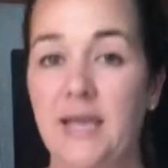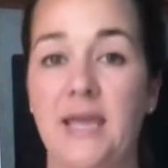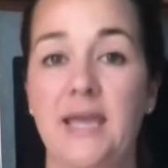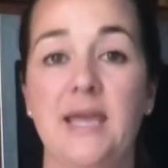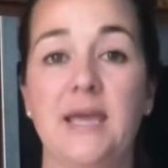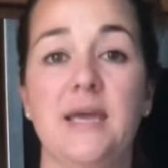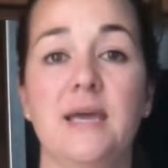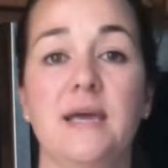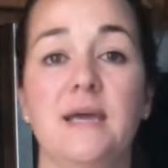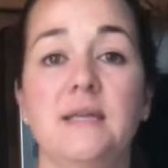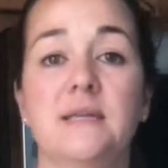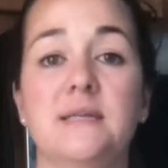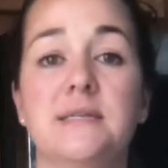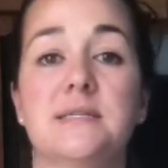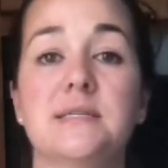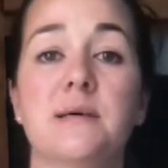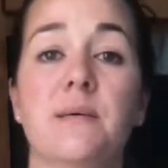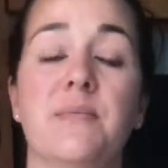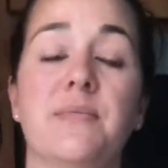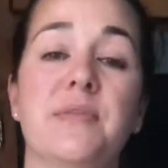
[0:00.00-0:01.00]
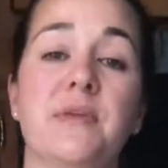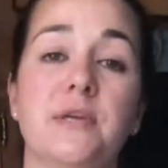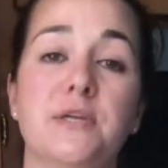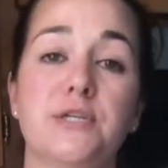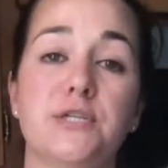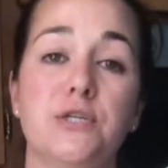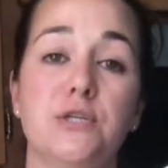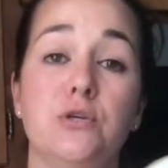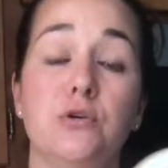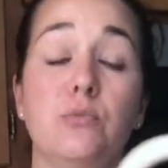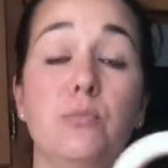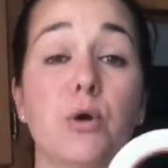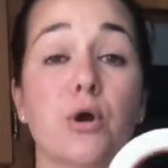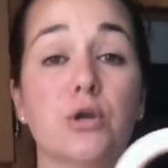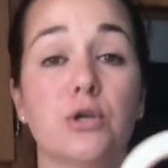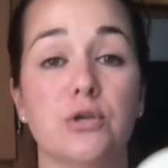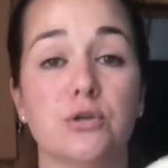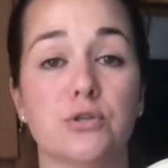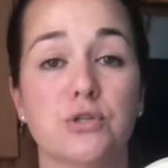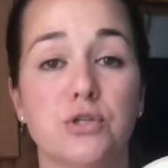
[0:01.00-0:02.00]
And something to
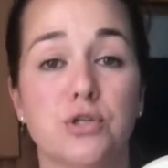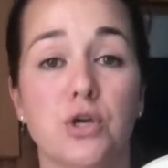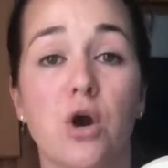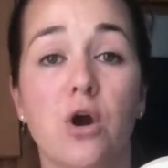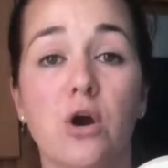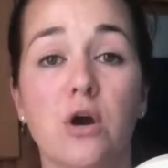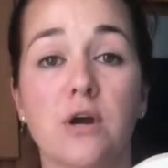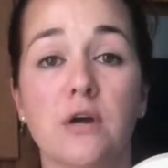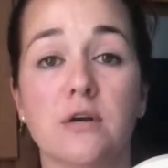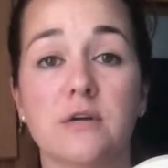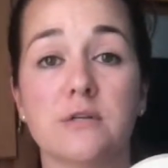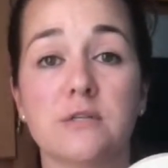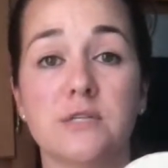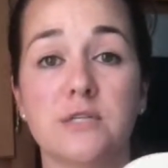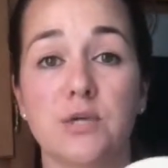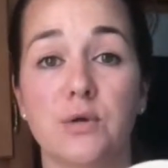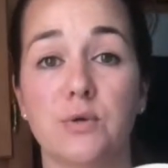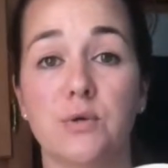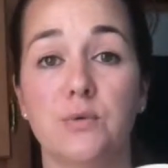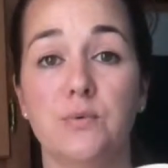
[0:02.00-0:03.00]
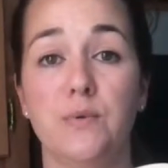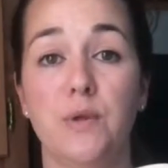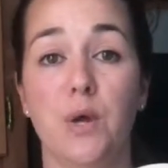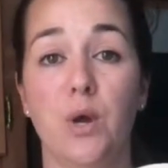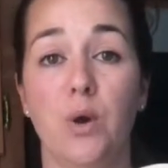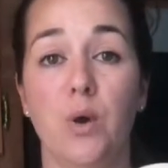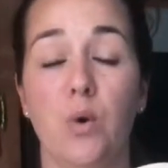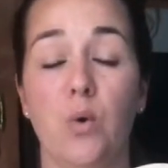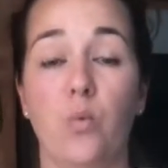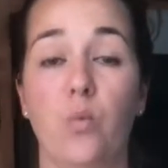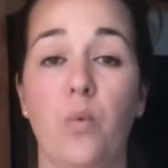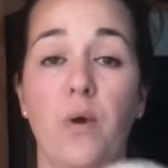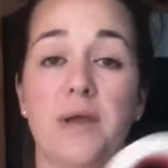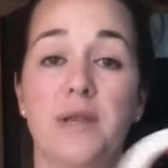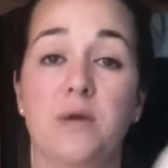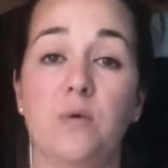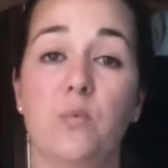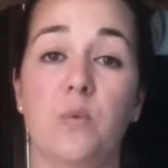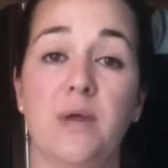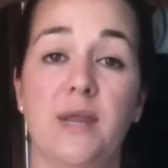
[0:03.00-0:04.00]
mark your jar so you know
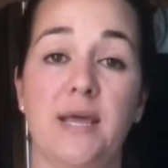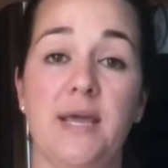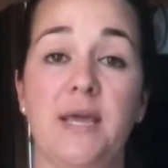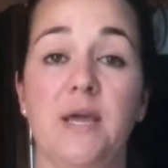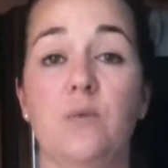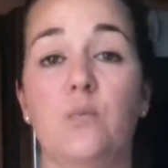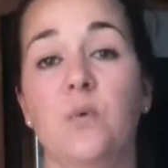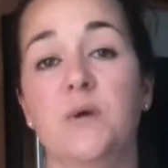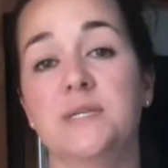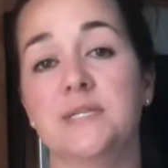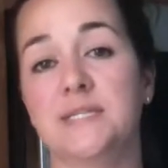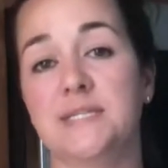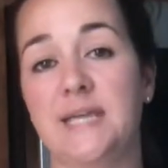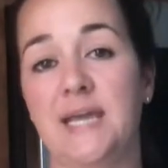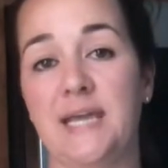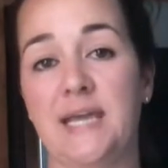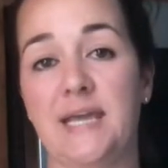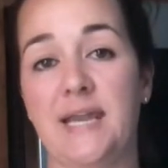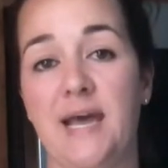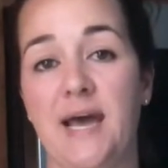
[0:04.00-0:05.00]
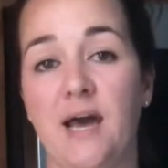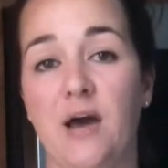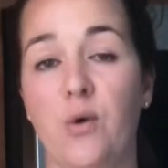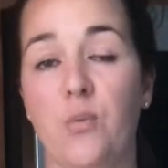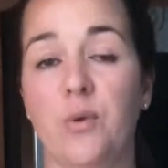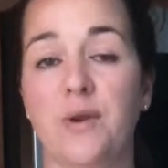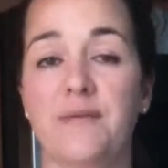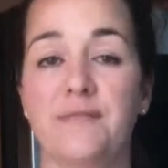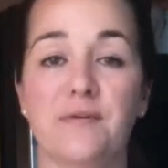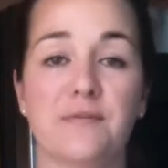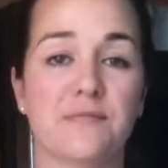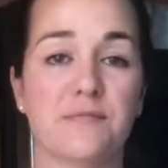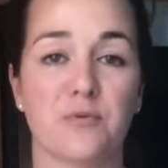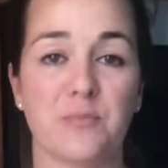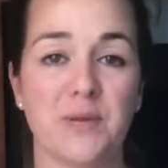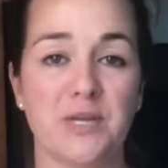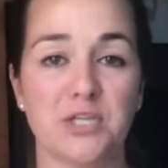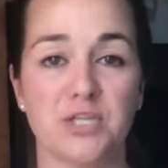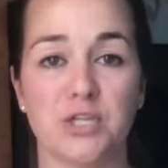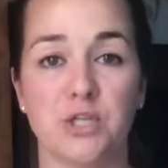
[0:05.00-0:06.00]
when it went in, when to take it out, whatever
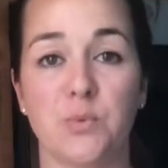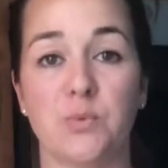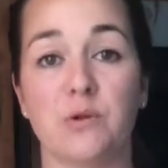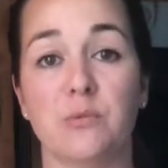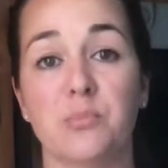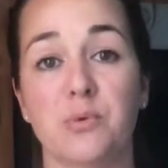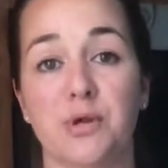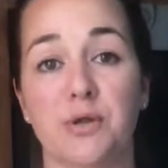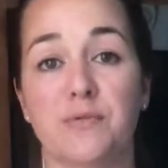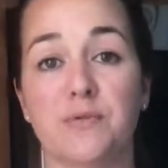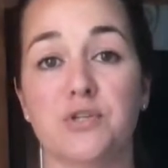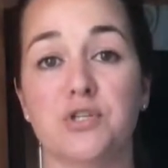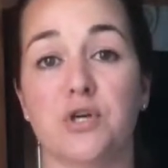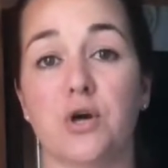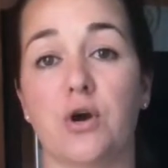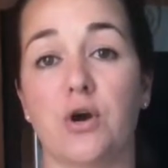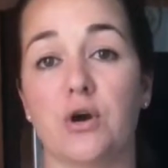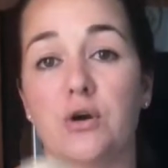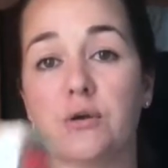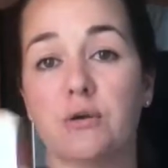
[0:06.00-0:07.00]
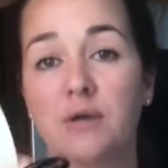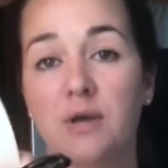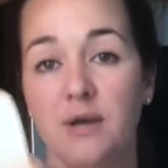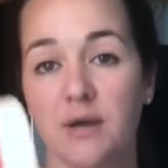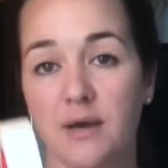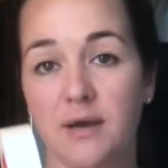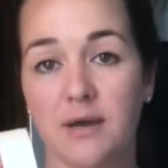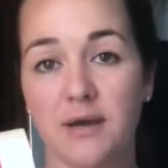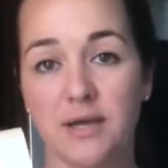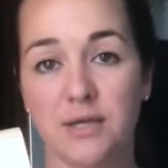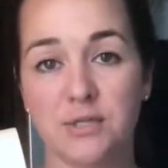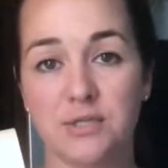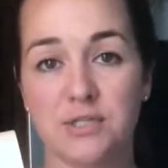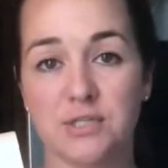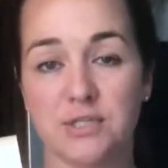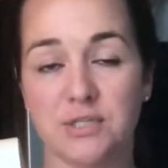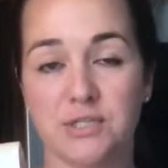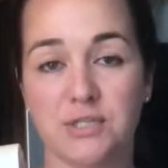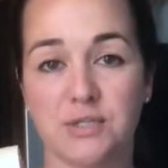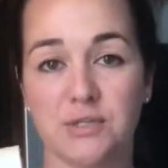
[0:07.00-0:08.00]
information you want to put on the jar. I
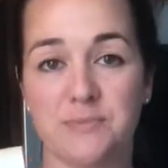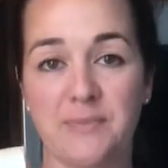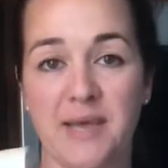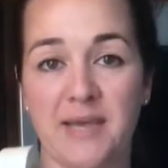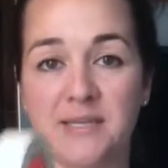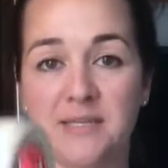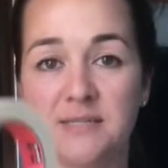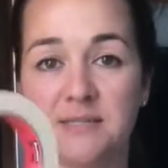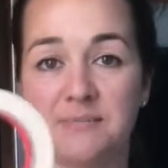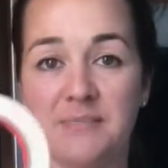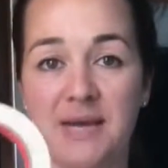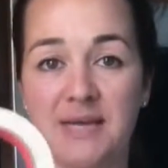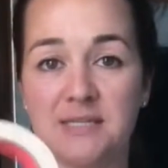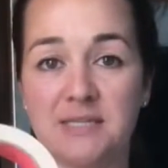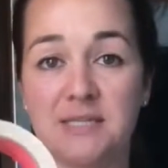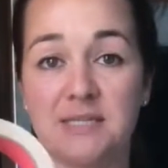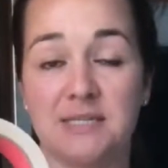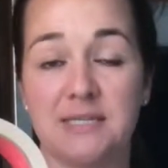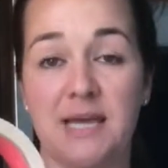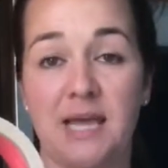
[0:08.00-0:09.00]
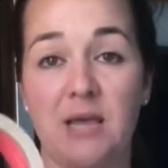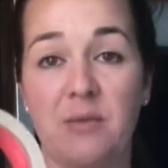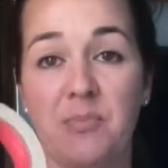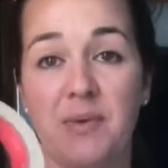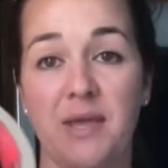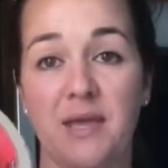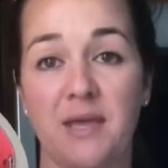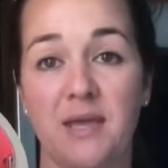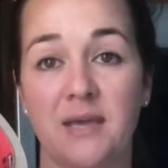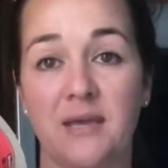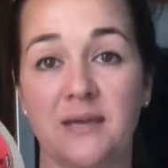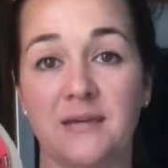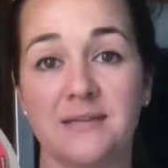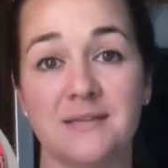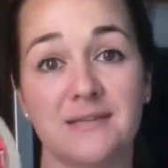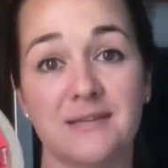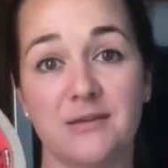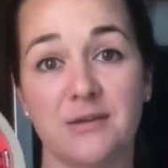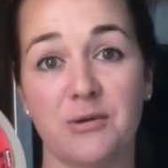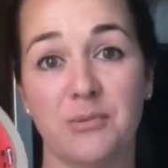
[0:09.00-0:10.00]
just use masking tape
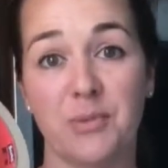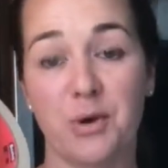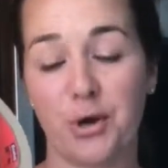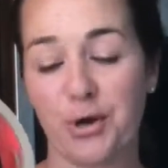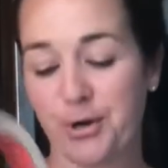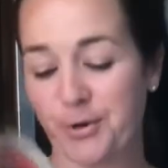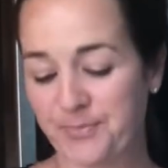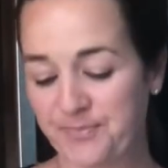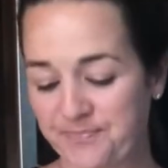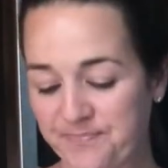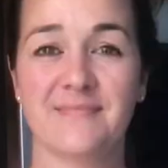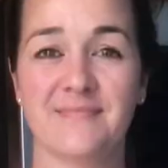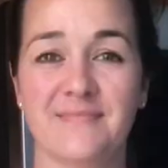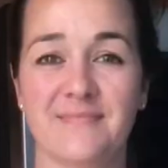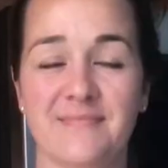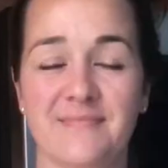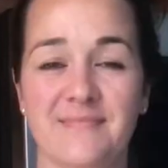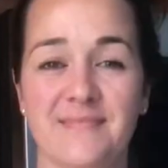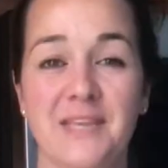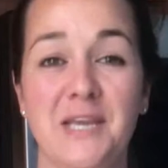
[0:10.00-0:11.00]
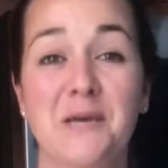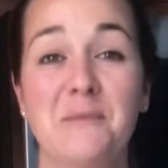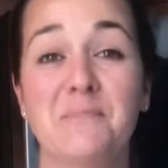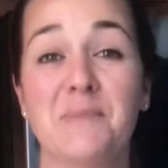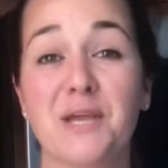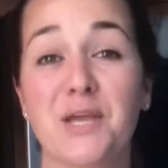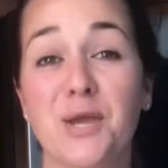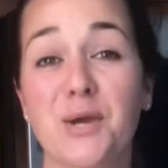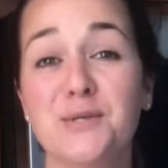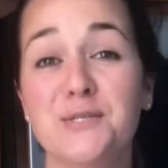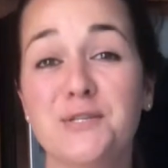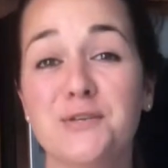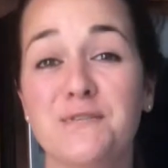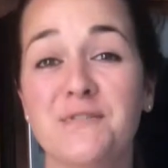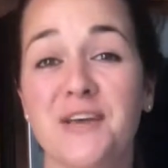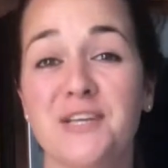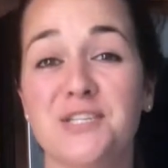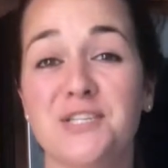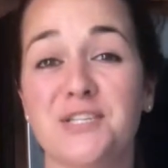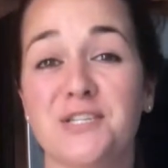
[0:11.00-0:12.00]
and a marker. My go-to
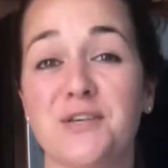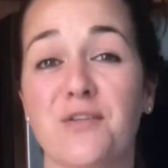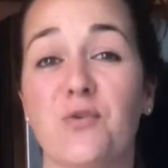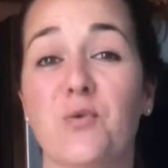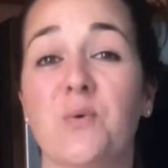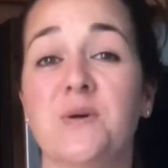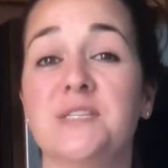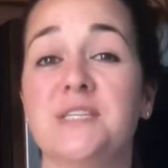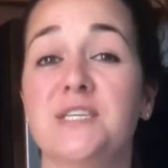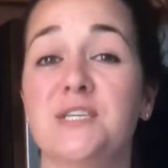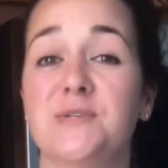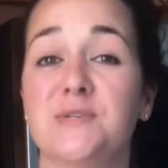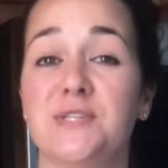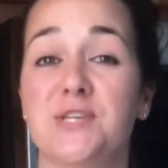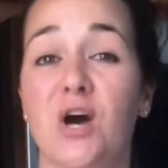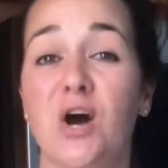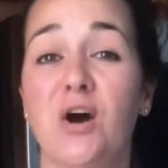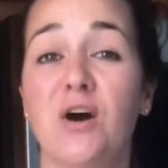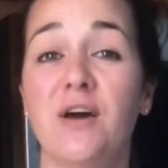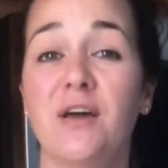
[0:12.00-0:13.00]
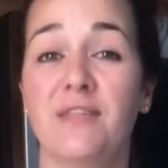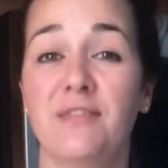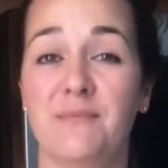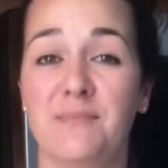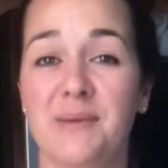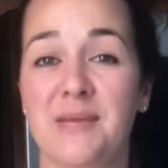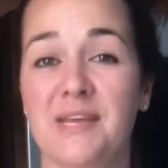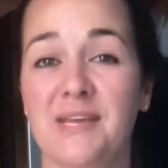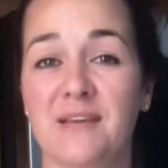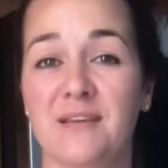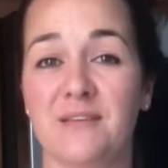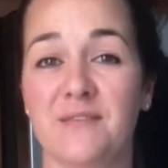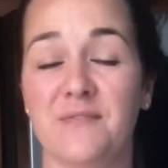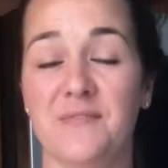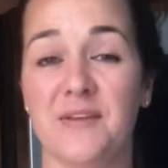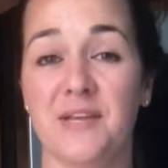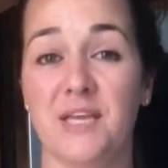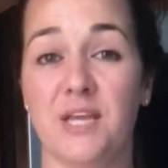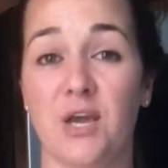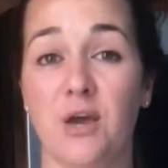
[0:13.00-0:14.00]
veggies are the ones that you saw at the beginning of the
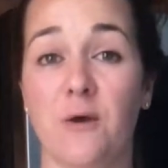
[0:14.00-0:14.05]
video.